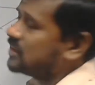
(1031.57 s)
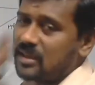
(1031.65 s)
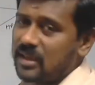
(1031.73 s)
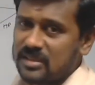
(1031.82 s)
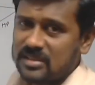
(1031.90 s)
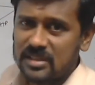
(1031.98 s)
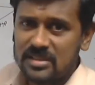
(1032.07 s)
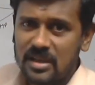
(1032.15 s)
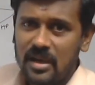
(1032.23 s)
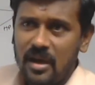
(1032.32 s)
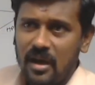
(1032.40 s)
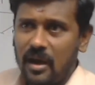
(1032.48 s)
cases,
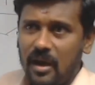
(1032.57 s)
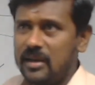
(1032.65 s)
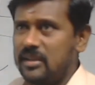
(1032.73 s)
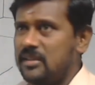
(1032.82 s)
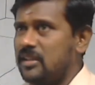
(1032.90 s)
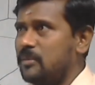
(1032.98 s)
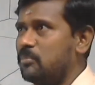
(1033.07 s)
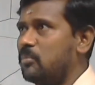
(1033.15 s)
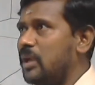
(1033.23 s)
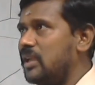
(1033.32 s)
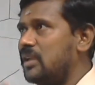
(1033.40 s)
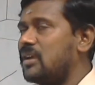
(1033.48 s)
and the
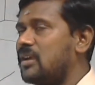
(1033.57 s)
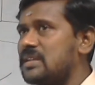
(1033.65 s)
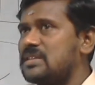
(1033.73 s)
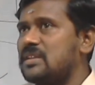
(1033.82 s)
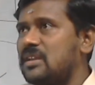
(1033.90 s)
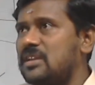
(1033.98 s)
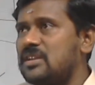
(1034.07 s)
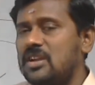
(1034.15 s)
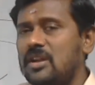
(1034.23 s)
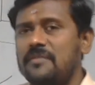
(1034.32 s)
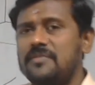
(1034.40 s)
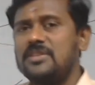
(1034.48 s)
main
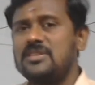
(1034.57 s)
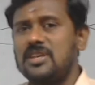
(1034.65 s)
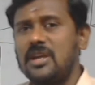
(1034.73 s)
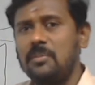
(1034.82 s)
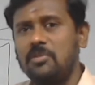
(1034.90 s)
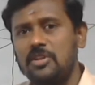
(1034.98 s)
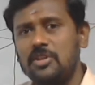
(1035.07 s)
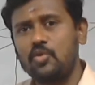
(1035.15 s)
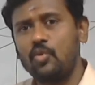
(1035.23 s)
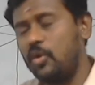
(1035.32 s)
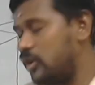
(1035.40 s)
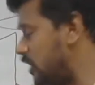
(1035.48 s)
concentration of this chapter is
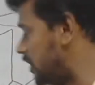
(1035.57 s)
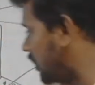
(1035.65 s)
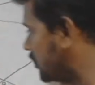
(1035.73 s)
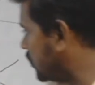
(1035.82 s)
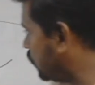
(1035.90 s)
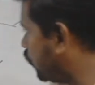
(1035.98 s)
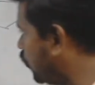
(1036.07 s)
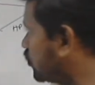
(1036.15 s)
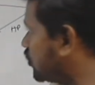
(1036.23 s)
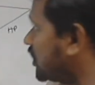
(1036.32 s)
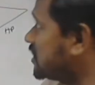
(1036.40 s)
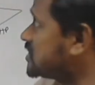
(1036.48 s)
only on the
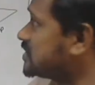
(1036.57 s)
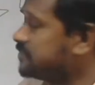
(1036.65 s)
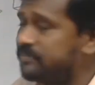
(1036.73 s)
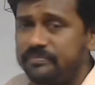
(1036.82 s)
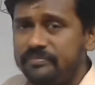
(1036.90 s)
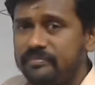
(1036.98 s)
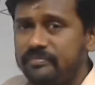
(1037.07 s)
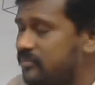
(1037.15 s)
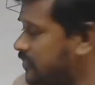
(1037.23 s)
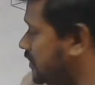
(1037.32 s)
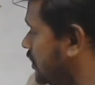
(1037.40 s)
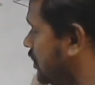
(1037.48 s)
fourth case,
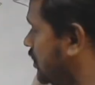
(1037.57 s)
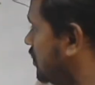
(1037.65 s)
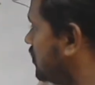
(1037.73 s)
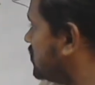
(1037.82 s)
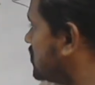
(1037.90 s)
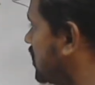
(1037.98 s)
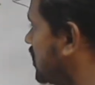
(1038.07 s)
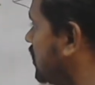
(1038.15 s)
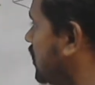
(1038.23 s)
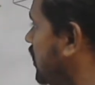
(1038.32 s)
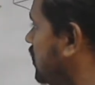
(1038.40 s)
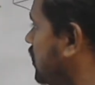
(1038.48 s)

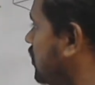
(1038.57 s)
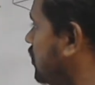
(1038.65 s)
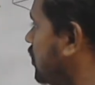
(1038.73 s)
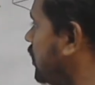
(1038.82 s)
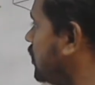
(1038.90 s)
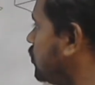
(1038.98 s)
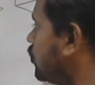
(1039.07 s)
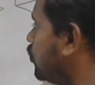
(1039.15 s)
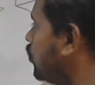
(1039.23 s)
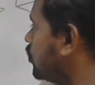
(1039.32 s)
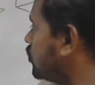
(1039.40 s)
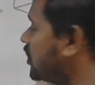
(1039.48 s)
straight line inclined to
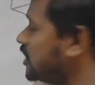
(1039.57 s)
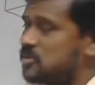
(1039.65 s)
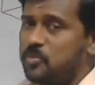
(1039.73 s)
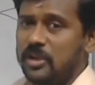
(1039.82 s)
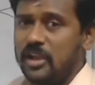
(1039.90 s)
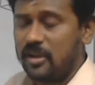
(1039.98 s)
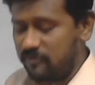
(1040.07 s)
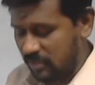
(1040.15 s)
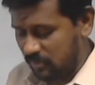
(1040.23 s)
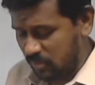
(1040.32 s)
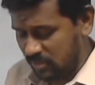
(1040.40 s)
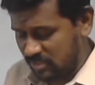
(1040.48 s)
both HP and
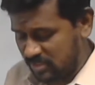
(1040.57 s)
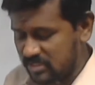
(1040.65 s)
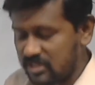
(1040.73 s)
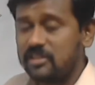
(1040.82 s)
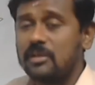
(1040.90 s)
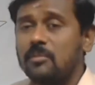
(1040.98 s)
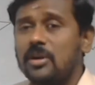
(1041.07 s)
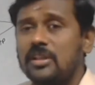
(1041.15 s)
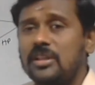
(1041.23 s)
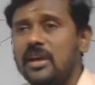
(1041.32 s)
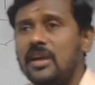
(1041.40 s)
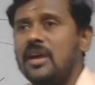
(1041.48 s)
VP. This is nothing but
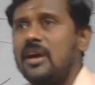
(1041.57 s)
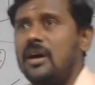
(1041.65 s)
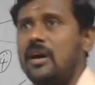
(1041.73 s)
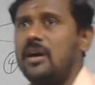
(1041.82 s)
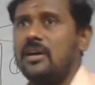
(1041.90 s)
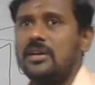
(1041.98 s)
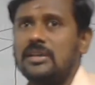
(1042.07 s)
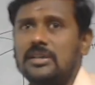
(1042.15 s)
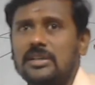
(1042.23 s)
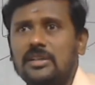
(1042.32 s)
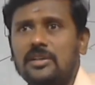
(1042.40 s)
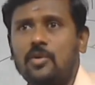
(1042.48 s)

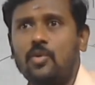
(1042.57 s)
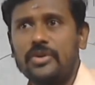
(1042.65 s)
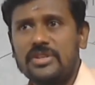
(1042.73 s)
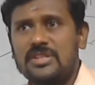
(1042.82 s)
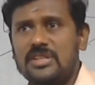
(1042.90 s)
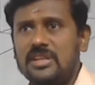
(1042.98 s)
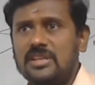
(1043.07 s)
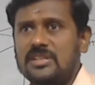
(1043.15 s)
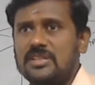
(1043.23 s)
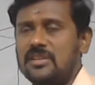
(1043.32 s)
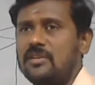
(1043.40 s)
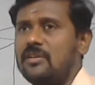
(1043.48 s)
the
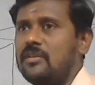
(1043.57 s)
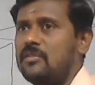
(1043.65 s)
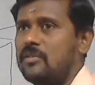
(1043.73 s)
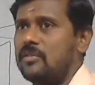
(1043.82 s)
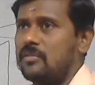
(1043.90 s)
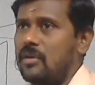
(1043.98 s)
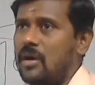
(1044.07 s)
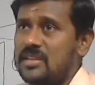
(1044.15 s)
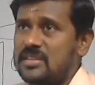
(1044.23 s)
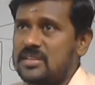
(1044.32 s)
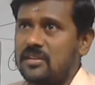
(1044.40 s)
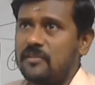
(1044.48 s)
questions
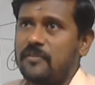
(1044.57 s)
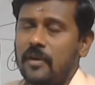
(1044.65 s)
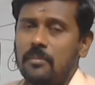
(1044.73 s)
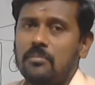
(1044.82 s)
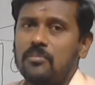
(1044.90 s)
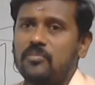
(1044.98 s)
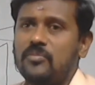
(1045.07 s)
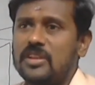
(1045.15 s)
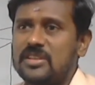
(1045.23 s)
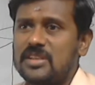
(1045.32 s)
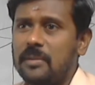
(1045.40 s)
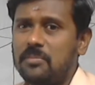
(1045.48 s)
asked from the
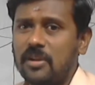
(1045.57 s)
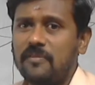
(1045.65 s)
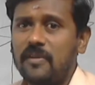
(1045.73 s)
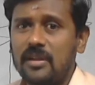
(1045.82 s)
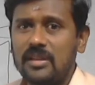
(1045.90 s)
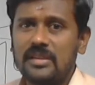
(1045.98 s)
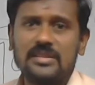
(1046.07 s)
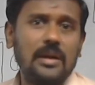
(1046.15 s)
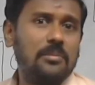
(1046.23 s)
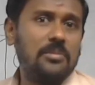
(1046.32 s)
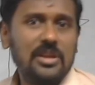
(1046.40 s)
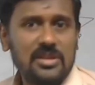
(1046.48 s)
chapter for the
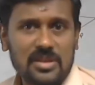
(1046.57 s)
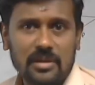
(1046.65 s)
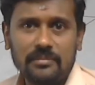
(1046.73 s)
examination,